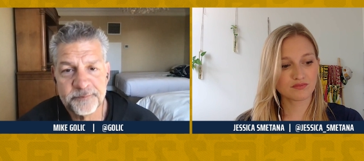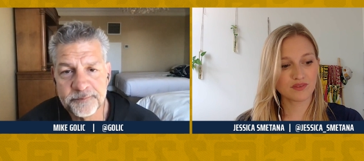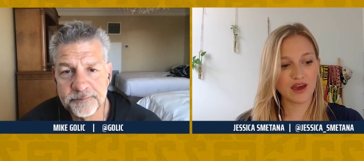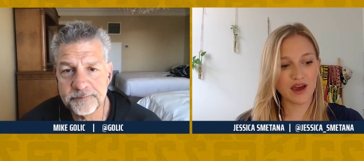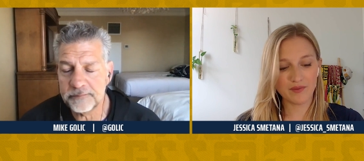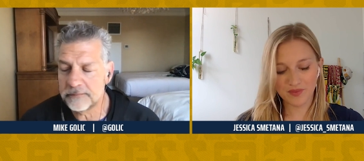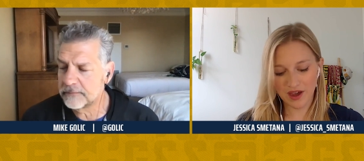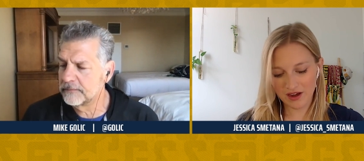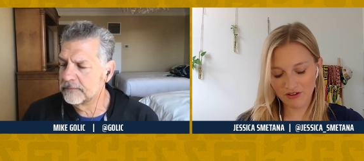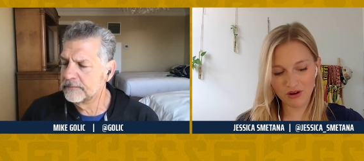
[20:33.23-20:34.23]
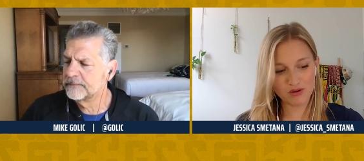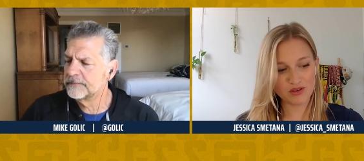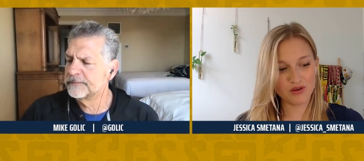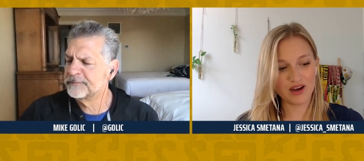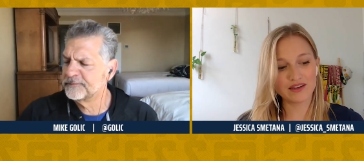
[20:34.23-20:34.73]
Speaker 1: Yeah, I agree with
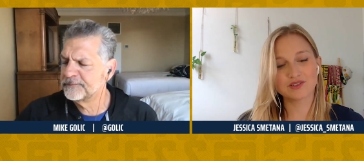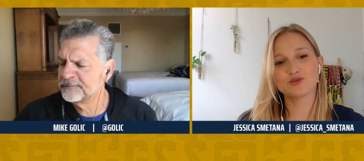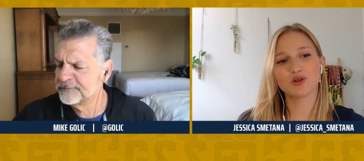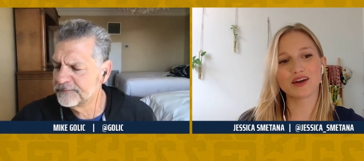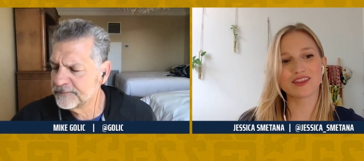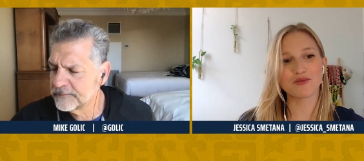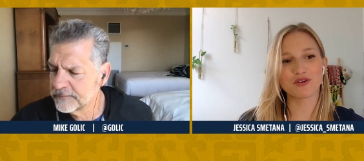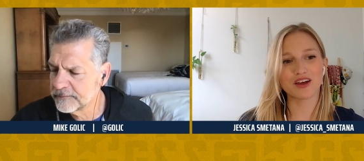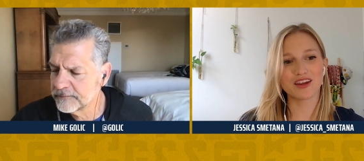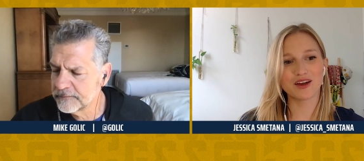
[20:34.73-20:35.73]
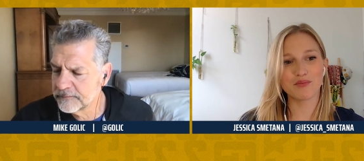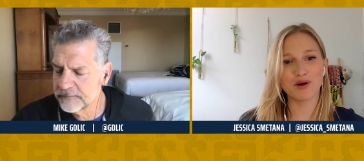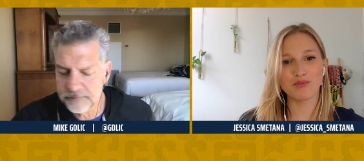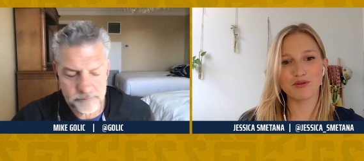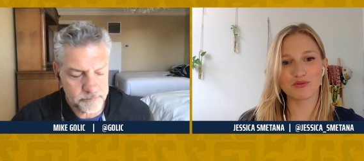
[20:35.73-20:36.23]
you. And I do like that we're getting a
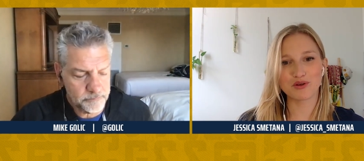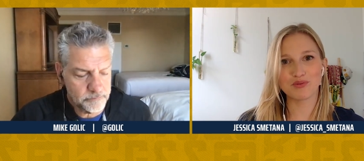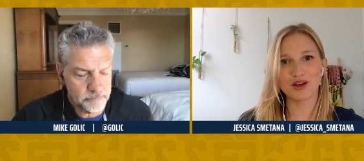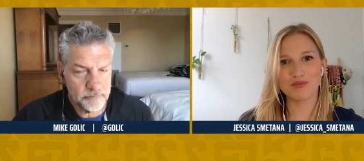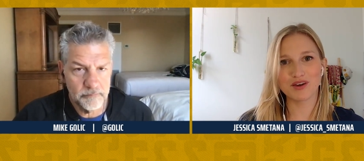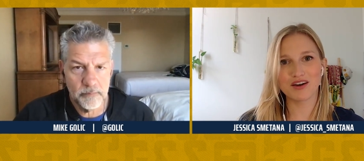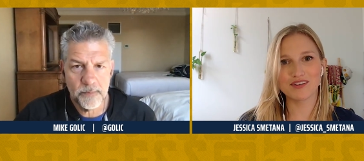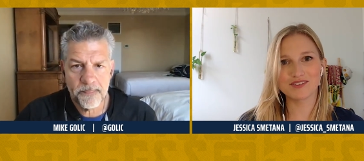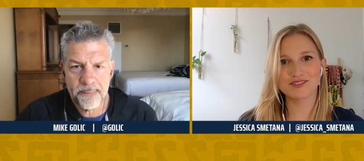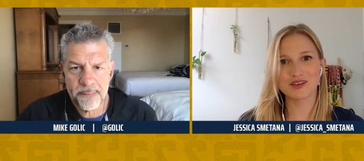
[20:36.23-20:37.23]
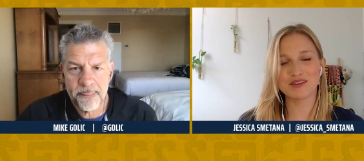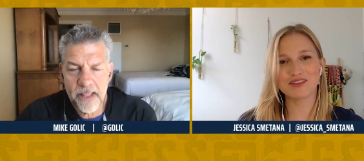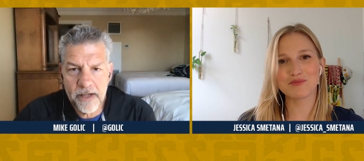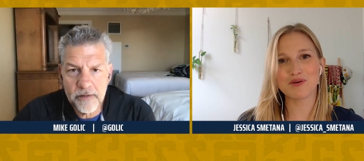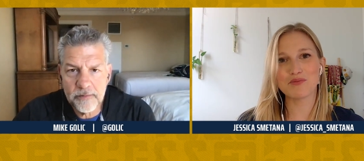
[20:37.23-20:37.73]
bubble replay because
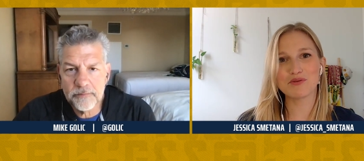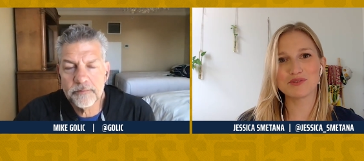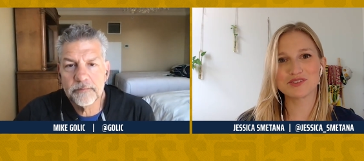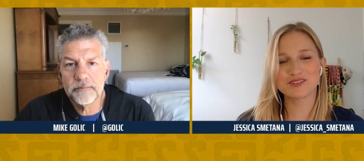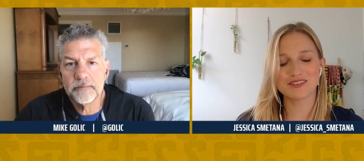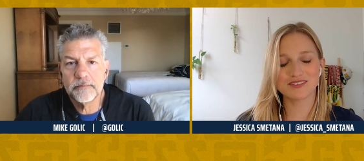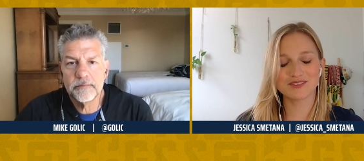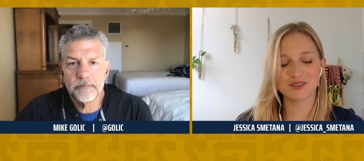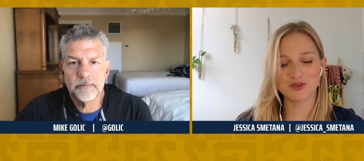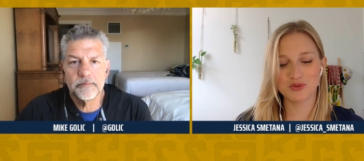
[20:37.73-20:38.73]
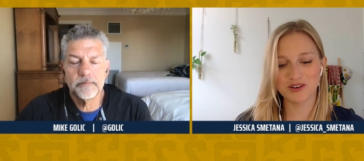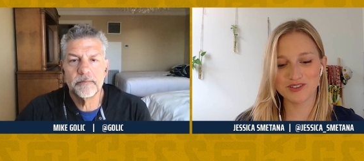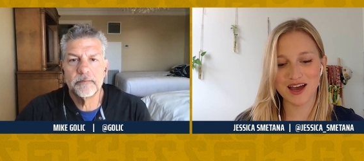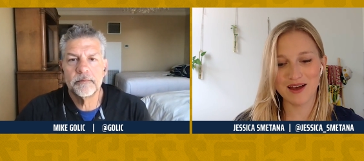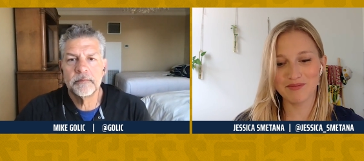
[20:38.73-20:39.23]
it, the bubble was such a
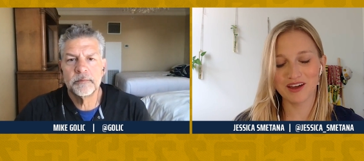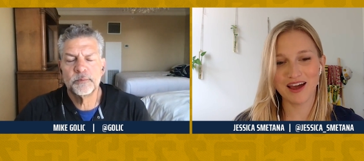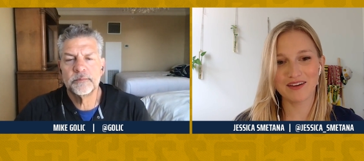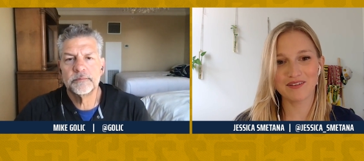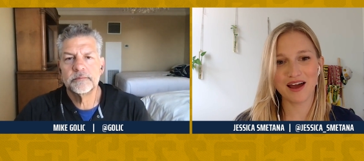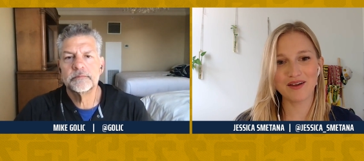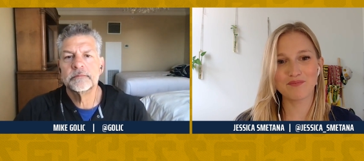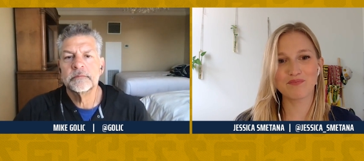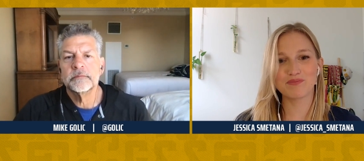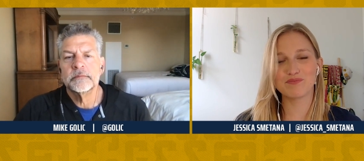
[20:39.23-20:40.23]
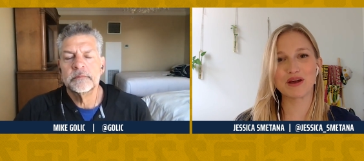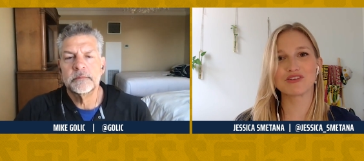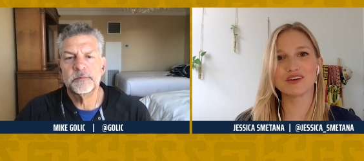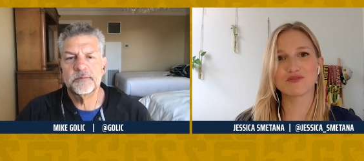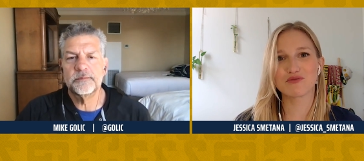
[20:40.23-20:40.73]
weird time. Like I, I
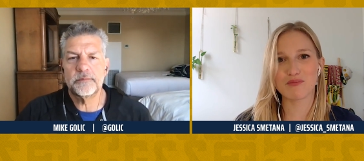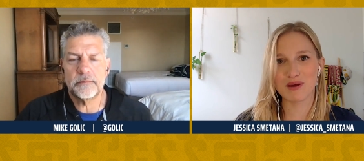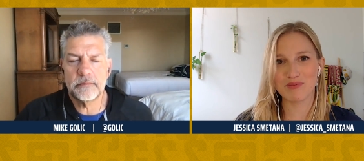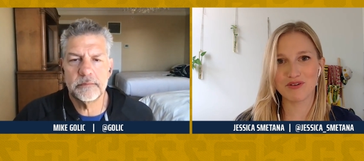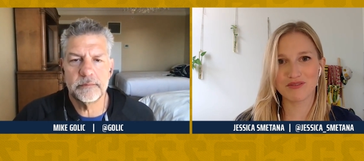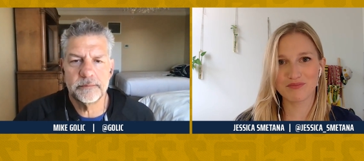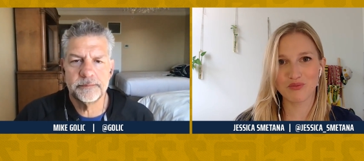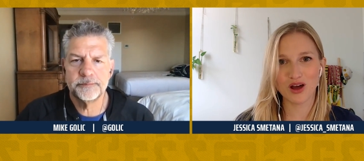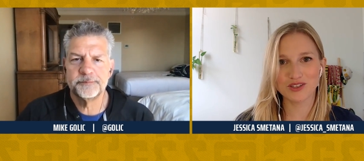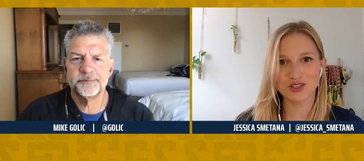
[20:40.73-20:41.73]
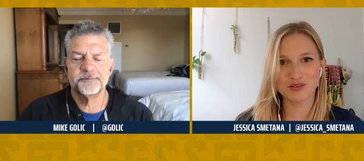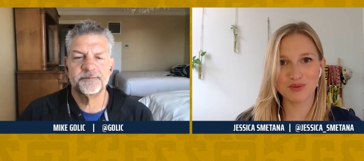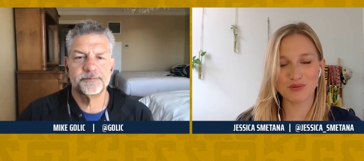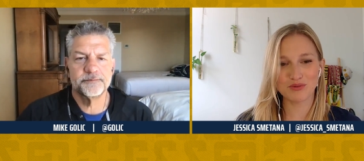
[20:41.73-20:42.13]
barely even remember watching the bubble